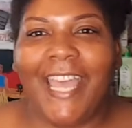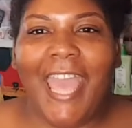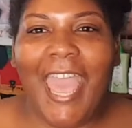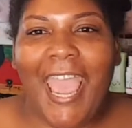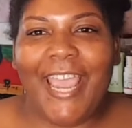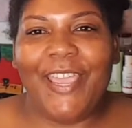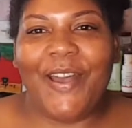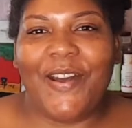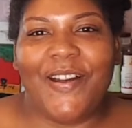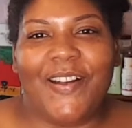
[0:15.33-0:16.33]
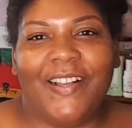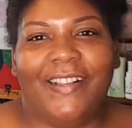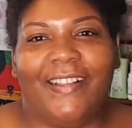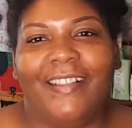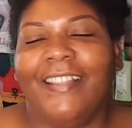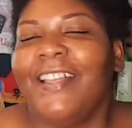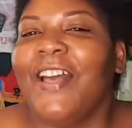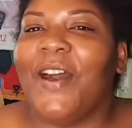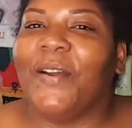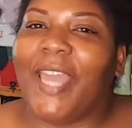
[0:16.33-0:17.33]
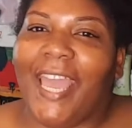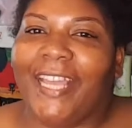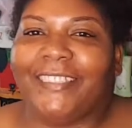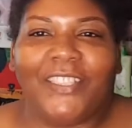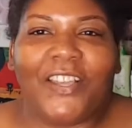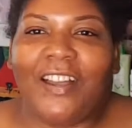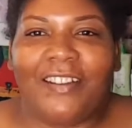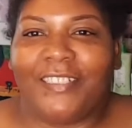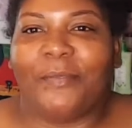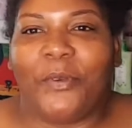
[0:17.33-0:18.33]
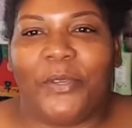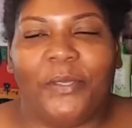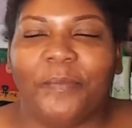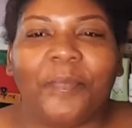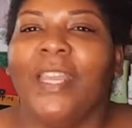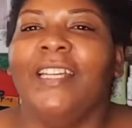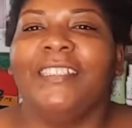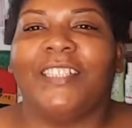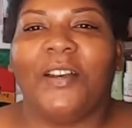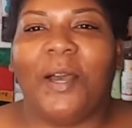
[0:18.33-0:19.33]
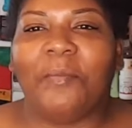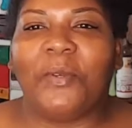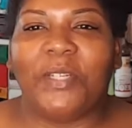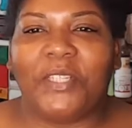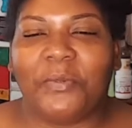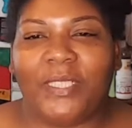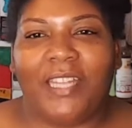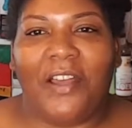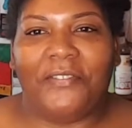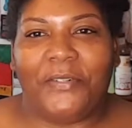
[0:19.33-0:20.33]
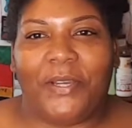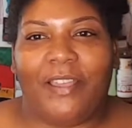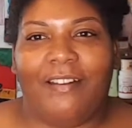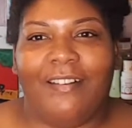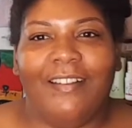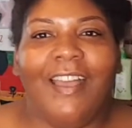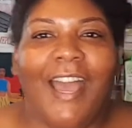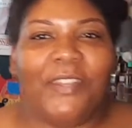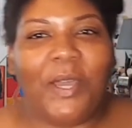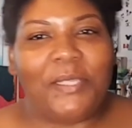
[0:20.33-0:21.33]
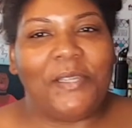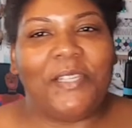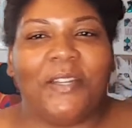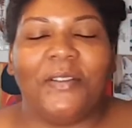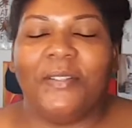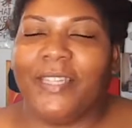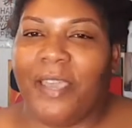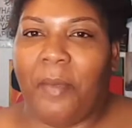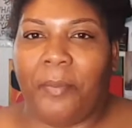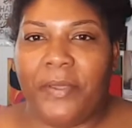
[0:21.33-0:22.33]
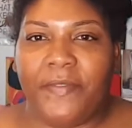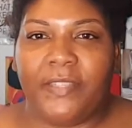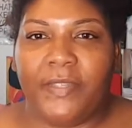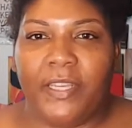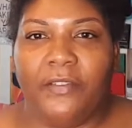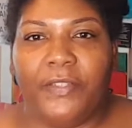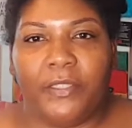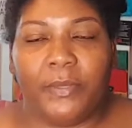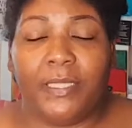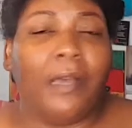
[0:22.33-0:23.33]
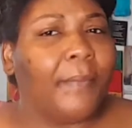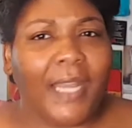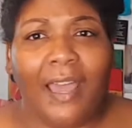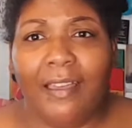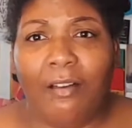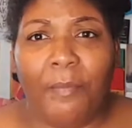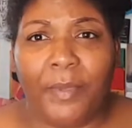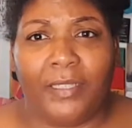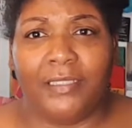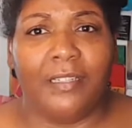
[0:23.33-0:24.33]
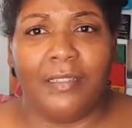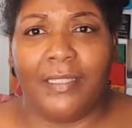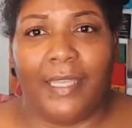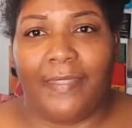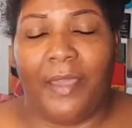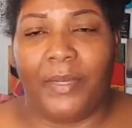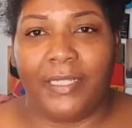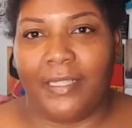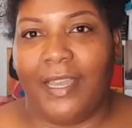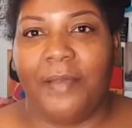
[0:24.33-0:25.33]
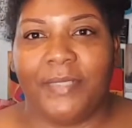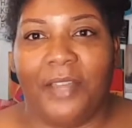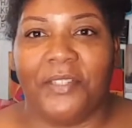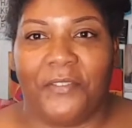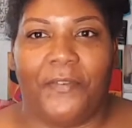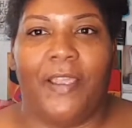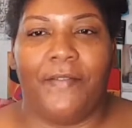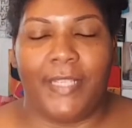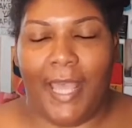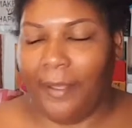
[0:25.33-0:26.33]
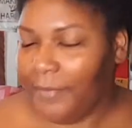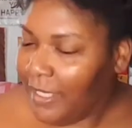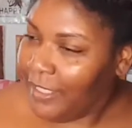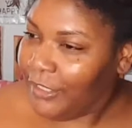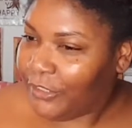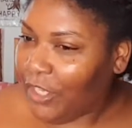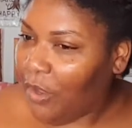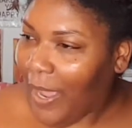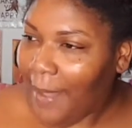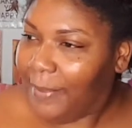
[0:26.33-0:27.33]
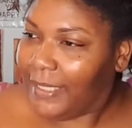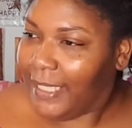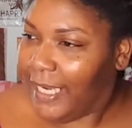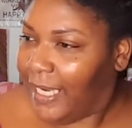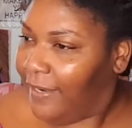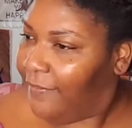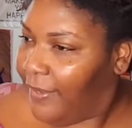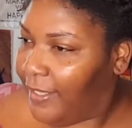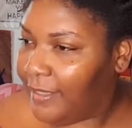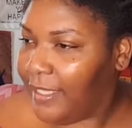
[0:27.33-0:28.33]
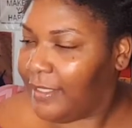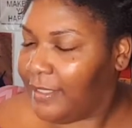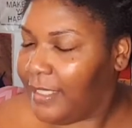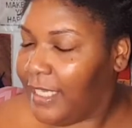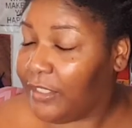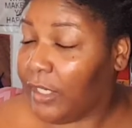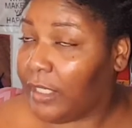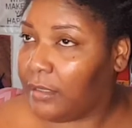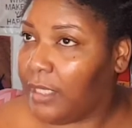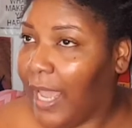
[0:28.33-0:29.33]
Hey y'all. Okay, so y'all are spoiled. So I'm doing a twist out for y'all. I know I told y'all to go look at my previous video for the twist out, but I hope y'all still looked at that one because it comes out different every time. So I believe these are